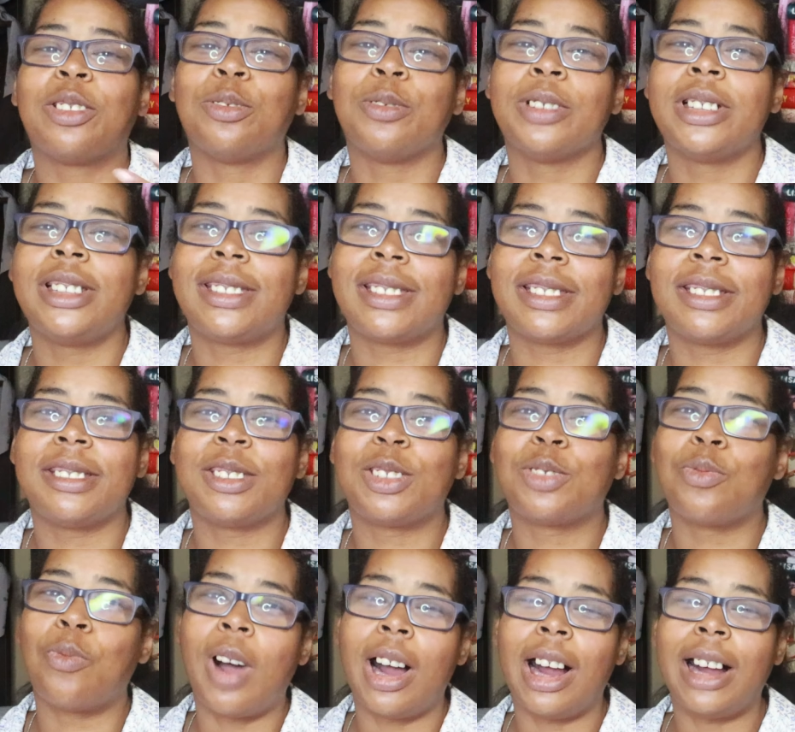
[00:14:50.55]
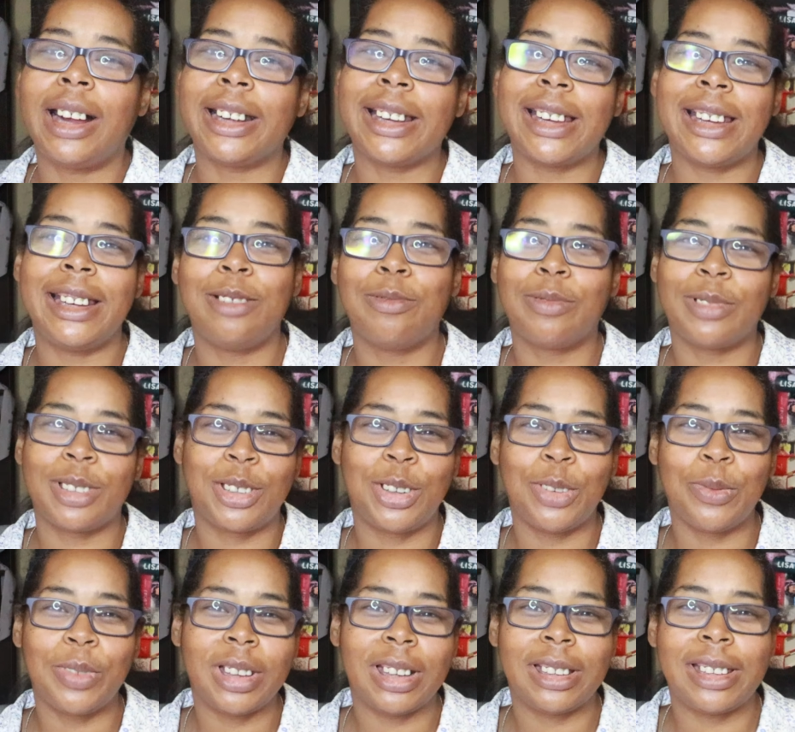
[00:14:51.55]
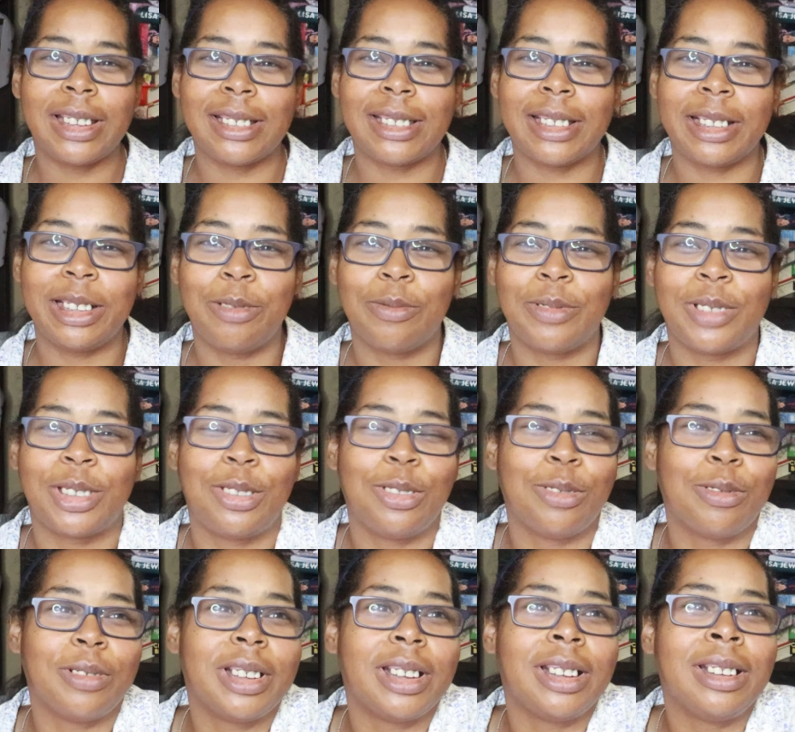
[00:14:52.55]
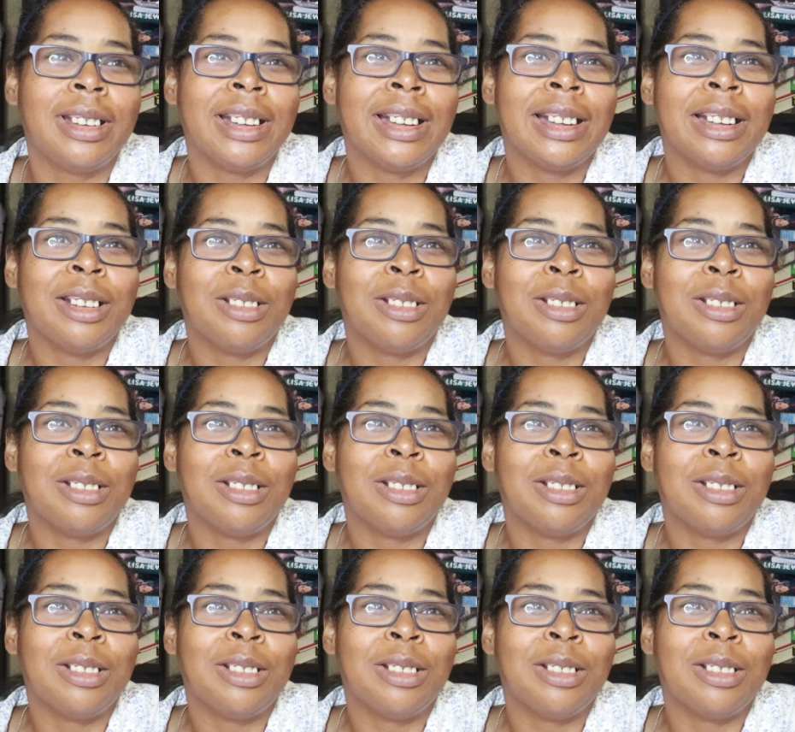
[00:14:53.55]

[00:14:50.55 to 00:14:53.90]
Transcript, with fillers: the reasons why he was doing the things that he was doing